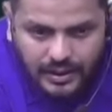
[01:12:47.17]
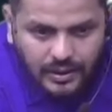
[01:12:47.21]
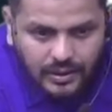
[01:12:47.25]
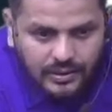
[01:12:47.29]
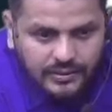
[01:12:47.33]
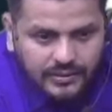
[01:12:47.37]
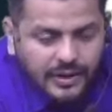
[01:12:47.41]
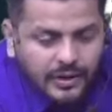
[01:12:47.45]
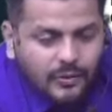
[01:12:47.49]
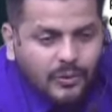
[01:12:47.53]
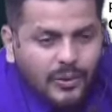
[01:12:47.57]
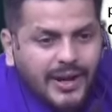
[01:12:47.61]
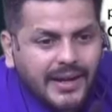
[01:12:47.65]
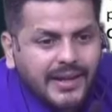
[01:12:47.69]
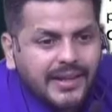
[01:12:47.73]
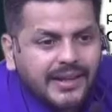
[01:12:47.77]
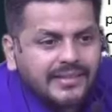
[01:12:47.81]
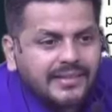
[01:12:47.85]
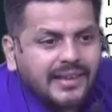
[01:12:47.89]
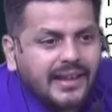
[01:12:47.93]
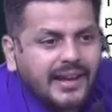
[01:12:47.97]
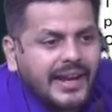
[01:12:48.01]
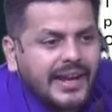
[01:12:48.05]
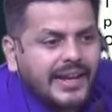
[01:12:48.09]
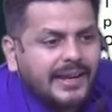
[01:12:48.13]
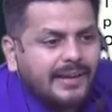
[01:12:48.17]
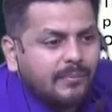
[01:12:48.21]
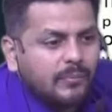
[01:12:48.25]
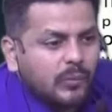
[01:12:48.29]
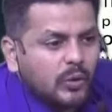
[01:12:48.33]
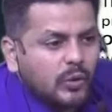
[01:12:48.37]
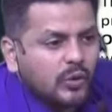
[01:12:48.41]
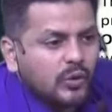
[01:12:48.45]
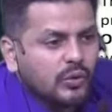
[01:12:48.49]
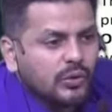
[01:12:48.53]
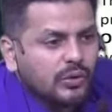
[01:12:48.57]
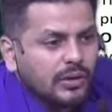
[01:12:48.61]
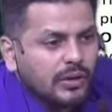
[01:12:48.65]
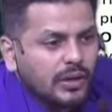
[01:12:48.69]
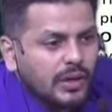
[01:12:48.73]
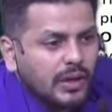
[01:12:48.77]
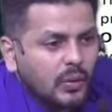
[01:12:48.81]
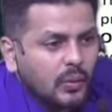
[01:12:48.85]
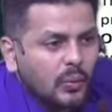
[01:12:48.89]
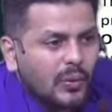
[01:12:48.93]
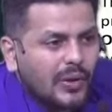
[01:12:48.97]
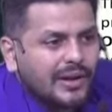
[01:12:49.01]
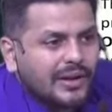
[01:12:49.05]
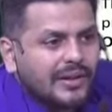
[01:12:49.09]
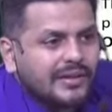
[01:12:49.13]
Sir, what is the right move?
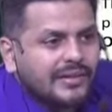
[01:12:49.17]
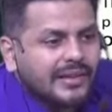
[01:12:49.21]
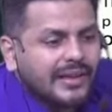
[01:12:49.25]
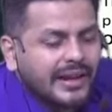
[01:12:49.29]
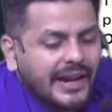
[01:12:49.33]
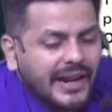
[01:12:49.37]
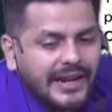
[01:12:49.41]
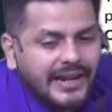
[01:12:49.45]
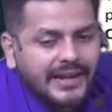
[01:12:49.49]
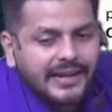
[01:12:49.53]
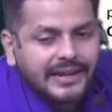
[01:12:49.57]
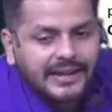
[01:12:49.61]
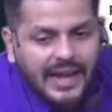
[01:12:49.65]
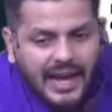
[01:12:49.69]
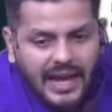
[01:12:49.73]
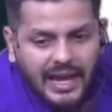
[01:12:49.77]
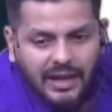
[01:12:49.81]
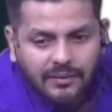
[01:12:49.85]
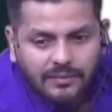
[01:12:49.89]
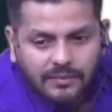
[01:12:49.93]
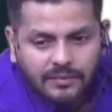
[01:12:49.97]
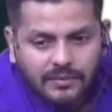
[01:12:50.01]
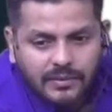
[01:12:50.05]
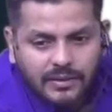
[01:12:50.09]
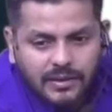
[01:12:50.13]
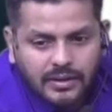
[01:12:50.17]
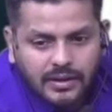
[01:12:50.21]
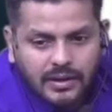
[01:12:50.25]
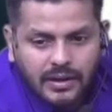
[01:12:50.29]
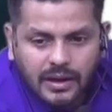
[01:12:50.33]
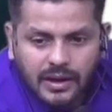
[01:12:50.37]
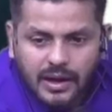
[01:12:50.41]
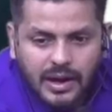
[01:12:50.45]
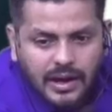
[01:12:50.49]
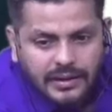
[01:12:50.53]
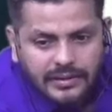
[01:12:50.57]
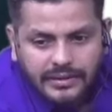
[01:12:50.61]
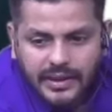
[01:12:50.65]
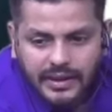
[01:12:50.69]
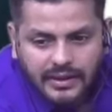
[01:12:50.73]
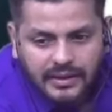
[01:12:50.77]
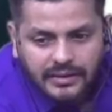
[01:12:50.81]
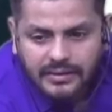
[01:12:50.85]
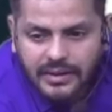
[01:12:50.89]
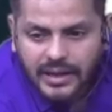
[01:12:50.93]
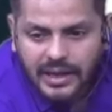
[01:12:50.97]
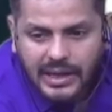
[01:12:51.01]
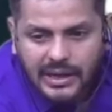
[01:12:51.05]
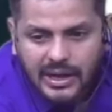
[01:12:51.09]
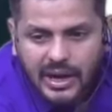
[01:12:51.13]
What is the right time?
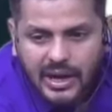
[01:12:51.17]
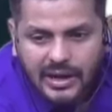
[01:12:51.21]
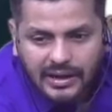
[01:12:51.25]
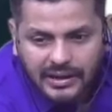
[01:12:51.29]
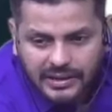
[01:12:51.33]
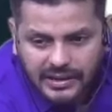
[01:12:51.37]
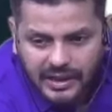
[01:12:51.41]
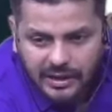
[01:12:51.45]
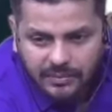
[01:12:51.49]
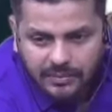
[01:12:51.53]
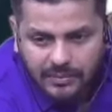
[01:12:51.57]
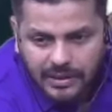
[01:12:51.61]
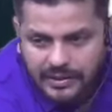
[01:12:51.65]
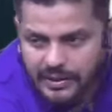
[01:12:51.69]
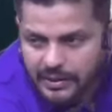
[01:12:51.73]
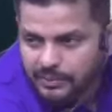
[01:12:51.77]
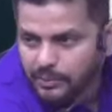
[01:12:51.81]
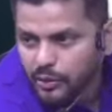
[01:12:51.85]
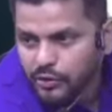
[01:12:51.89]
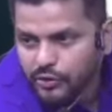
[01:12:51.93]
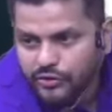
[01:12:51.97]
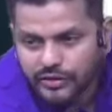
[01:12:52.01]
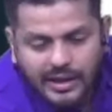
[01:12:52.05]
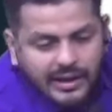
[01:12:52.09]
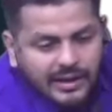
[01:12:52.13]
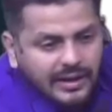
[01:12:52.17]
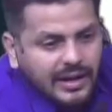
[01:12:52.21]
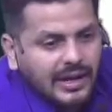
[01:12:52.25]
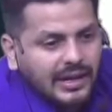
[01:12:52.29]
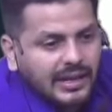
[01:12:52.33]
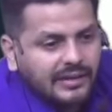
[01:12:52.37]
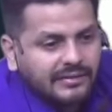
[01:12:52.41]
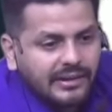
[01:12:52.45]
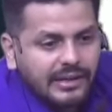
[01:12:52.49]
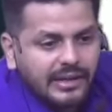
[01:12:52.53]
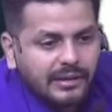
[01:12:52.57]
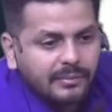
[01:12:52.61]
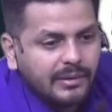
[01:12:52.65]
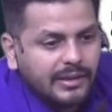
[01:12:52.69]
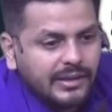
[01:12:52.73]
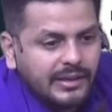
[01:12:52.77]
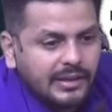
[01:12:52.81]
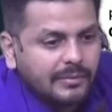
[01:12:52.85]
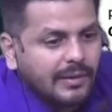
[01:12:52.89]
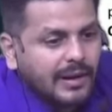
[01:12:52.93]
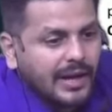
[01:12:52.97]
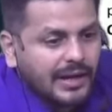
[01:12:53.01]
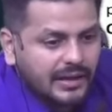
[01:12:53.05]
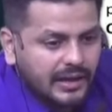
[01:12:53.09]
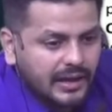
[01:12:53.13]
They are not written. The books are not available in the
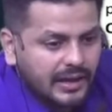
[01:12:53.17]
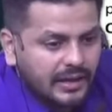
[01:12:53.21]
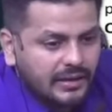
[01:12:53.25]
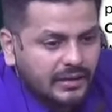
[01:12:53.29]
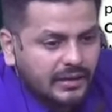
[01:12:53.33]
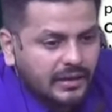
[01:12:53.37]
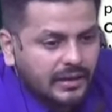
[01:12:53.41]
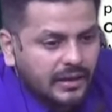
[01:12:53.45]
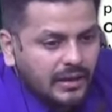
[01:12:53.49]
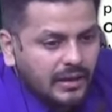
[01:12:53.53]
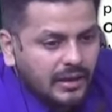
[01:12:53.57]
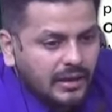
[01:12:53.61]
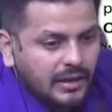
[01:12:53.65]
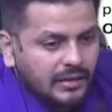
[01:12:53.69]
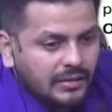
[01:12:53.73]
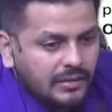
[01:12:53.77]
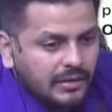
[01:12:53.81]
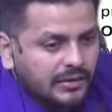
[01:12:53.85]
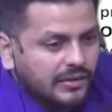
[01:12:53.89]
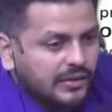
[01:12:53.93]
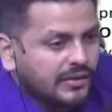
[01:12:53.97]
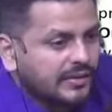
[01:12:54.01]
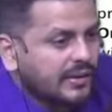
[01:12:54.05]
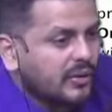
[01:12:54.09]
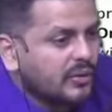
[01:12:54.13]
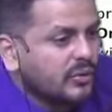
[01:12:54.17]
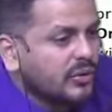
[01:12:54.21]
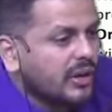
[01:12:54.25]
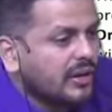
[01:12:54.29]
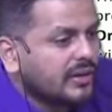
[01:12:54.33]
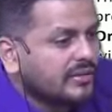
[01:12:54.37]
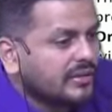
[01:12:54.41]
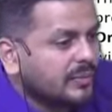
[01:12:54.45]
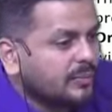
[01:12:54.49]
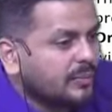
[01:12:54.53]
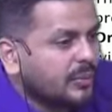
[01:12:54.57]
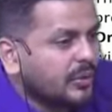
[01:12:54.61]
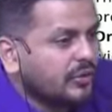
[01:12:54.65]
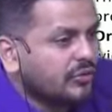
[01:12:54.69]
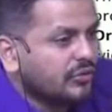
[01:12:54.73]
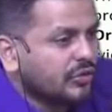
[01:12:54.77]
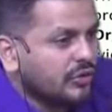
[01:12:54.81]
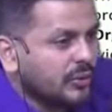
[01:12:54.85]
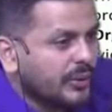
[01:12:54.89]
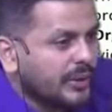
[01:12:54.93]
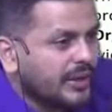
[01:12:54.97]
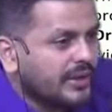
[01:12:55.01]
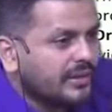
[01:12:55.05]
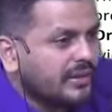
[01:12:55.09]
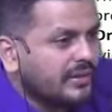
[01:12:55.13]
market. This is how you are supposed to
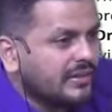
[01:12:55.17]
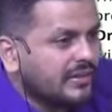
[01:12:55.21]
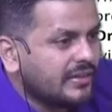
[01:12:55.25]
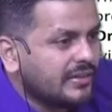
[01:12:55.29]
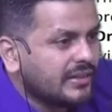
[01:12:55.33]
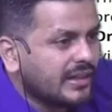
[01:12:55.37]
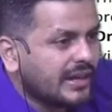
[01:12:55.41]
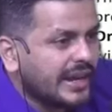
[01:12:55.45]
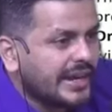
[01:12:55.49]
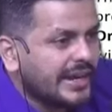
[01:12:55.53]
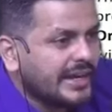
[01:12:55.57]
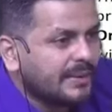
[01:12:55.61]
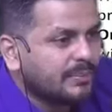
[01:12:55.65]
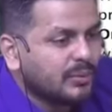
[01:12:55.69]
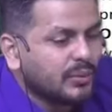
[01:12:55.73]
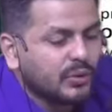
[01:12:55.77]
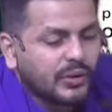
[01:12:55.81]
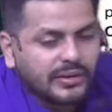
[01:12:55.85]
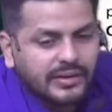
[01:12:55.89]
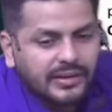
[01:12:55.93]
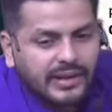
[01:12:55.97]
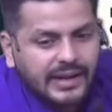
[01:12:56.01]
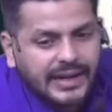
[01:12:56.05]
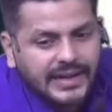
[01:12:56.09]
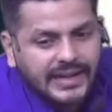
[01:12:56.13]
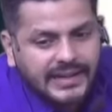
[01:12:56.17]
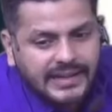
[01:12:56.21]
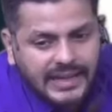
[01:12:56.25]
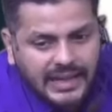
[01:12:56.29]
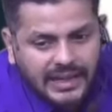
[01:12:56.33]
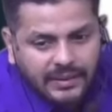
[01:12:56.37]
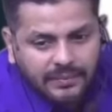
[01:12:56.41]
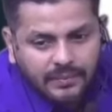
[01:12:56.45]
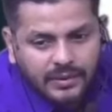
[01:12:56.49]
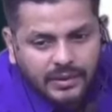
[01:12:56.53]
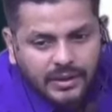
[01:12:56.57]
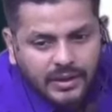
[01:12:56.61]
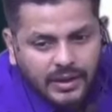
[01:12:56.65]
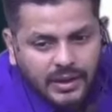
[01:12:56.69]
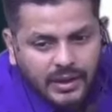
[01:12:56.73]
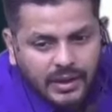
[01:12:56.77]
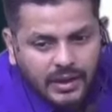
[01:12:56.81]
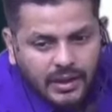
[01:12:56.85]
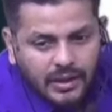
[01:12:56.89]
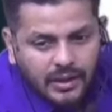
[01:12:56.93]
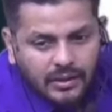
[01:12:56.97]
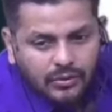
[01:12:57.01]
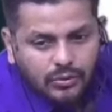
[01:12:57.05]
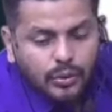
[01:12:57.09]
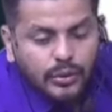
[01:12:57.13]
do it. This is the right move at the right time.
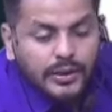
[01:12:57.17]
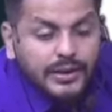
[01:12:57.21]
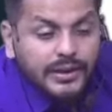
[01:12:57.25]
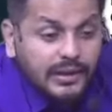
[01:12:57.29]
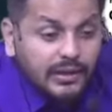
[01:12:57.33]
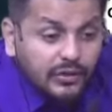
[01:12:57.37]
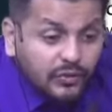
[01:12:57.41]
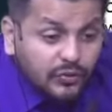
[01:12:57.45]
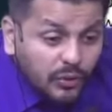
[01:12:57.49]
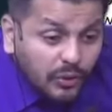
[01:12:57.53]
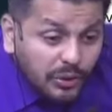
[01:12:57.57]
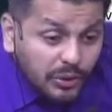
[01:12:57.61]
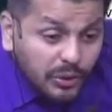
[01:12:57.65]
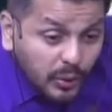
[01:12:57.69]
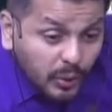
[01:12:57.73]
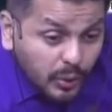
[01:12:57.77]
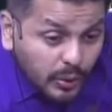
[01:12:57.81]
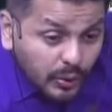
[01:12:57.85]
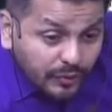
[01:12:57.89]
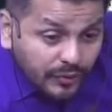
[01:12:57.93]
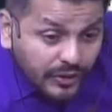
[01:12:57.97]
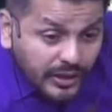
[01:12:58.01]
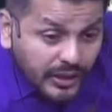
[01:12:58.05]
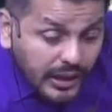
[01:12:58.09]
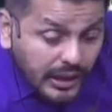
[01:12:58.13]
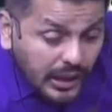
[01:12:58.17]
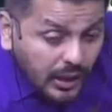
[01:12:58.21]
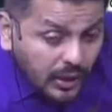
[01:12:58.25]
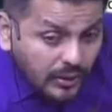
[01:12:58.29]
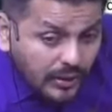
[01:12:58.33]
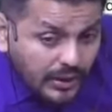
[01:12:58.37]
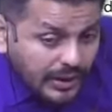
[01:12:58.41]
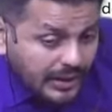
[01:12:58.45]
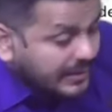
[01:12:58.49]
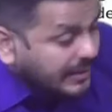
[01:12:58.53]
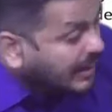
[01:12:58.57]
It is for you to figure out, and